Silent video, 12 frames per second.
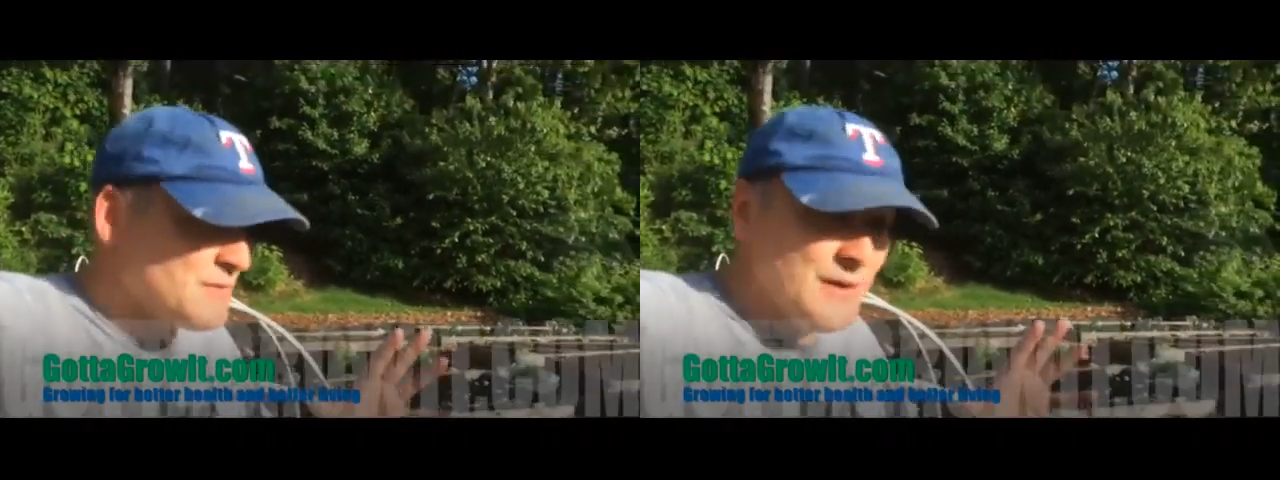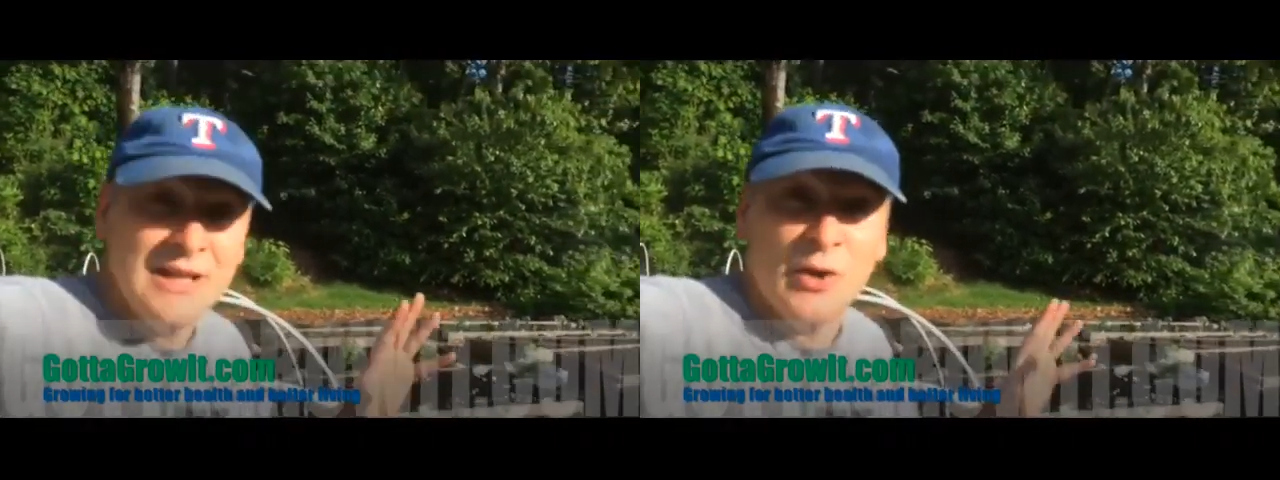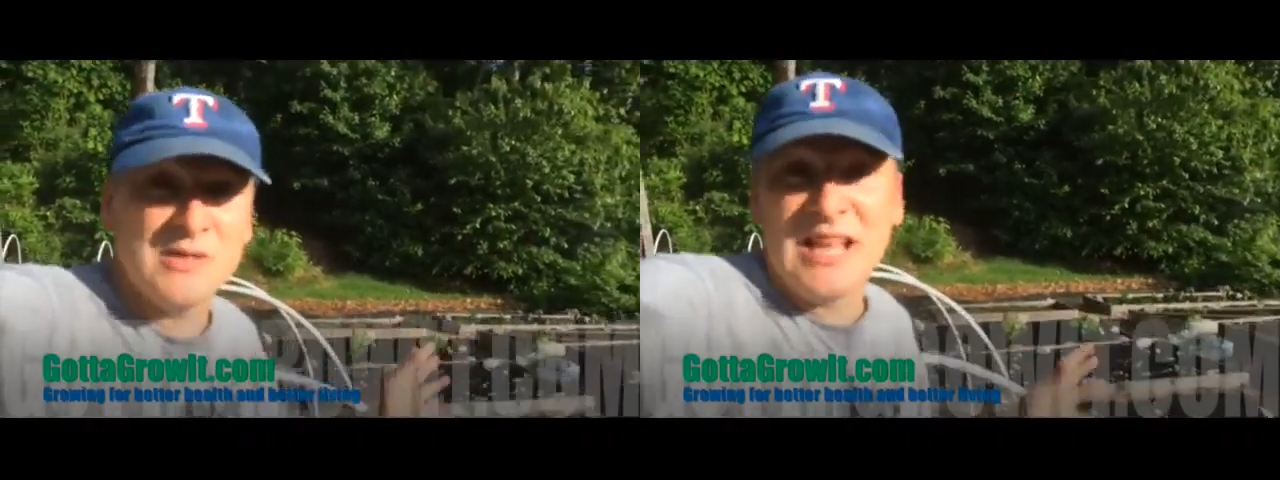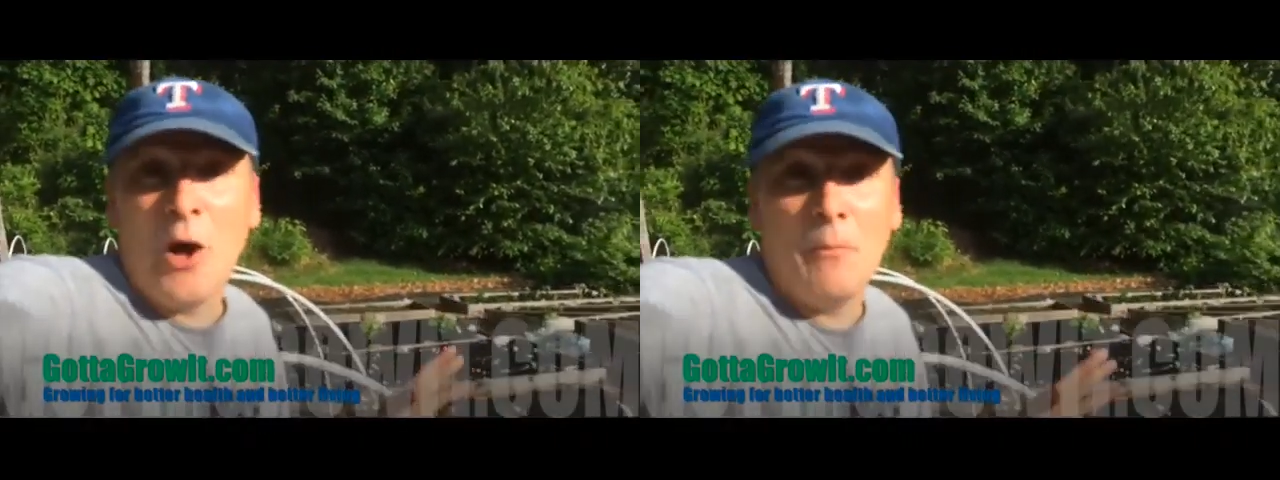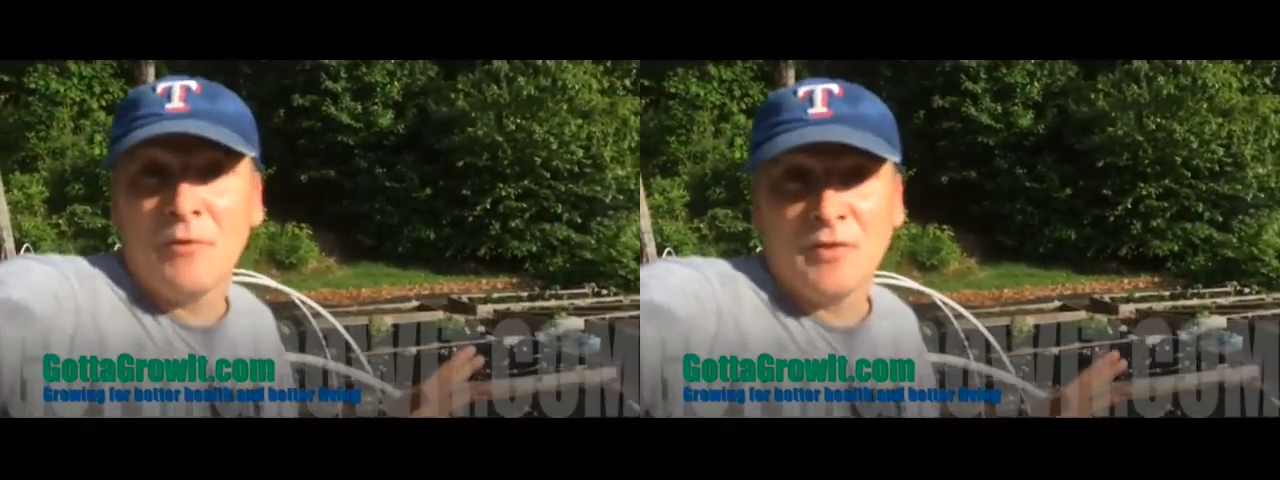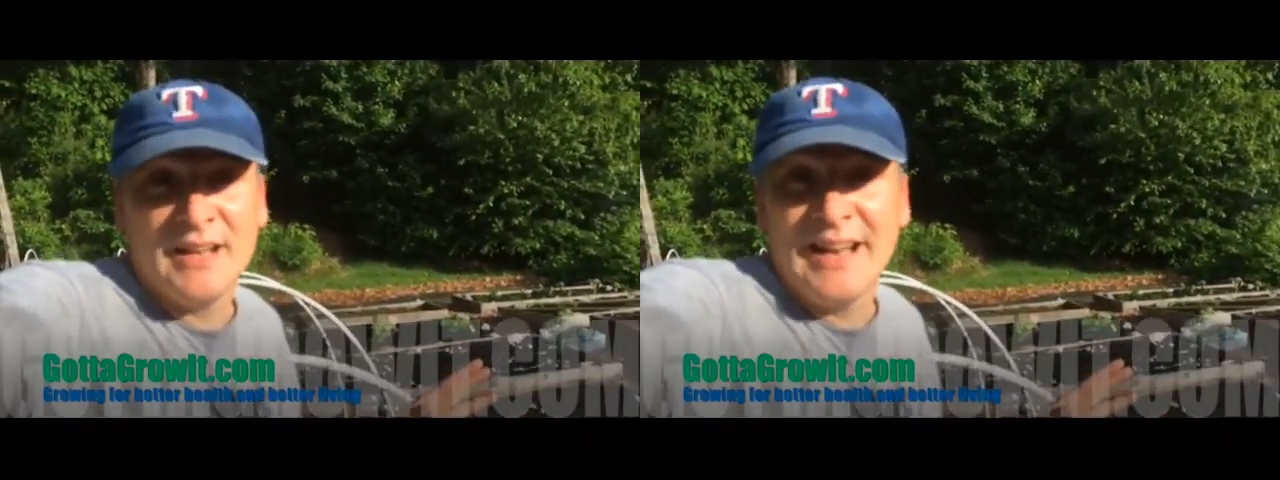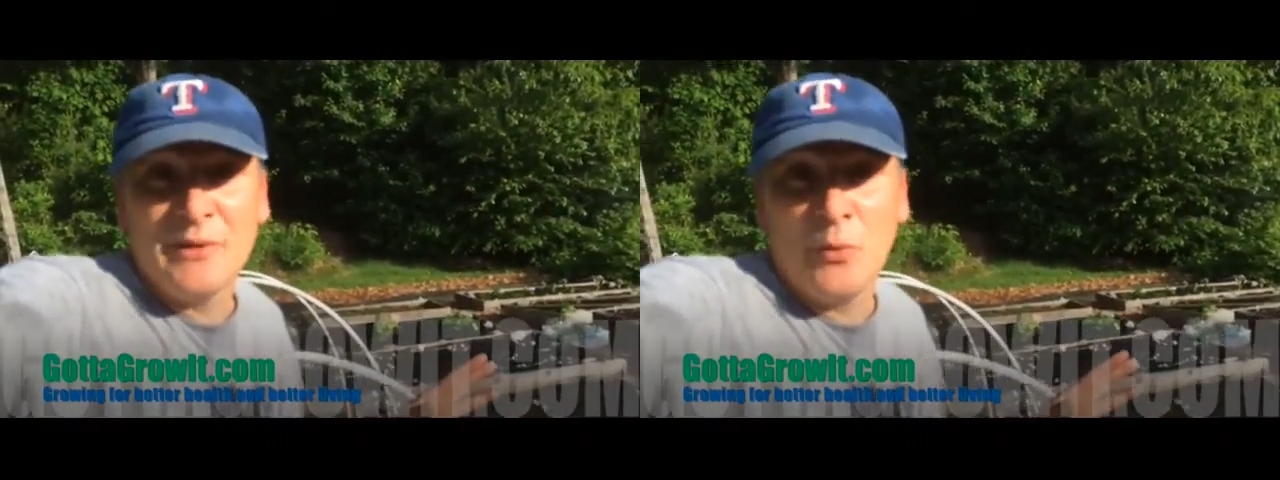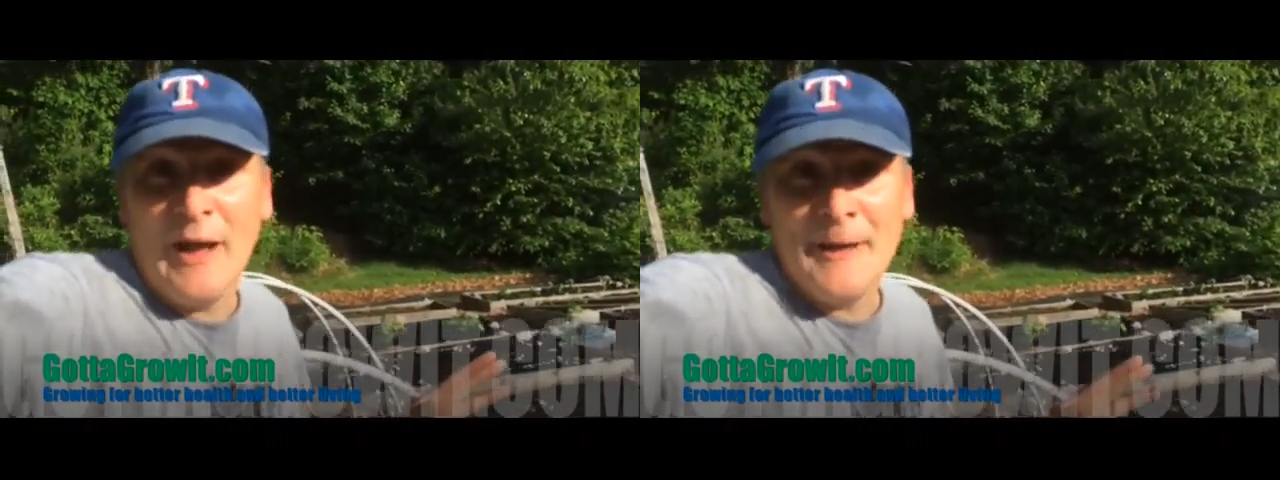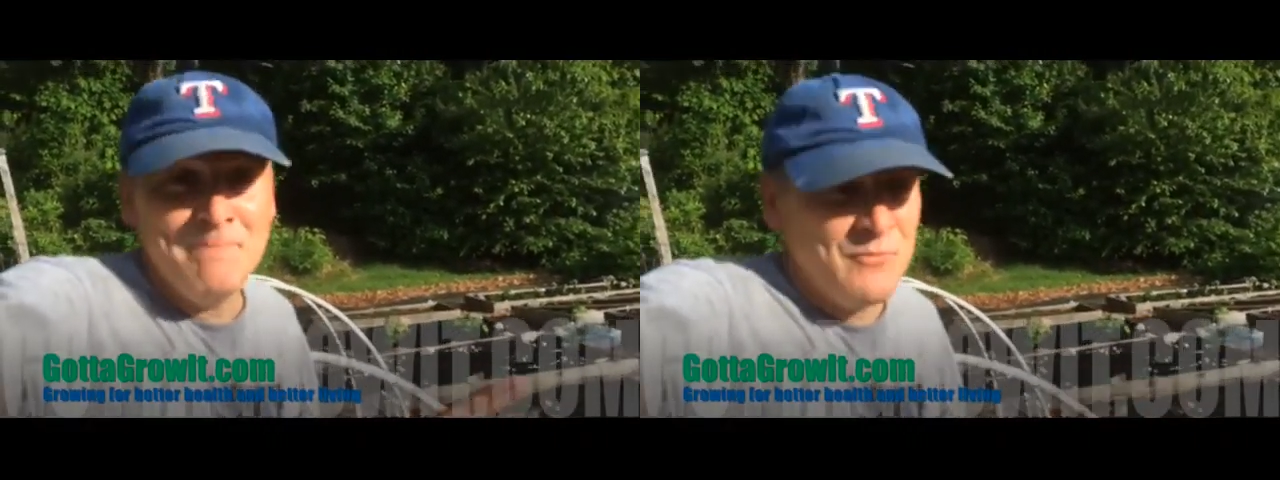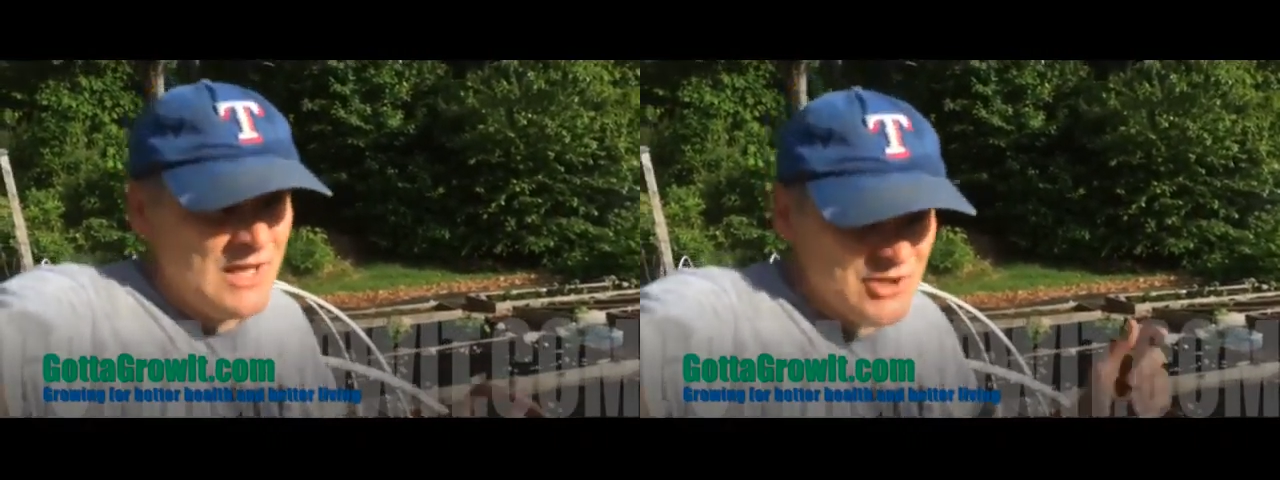video is helpful in any way,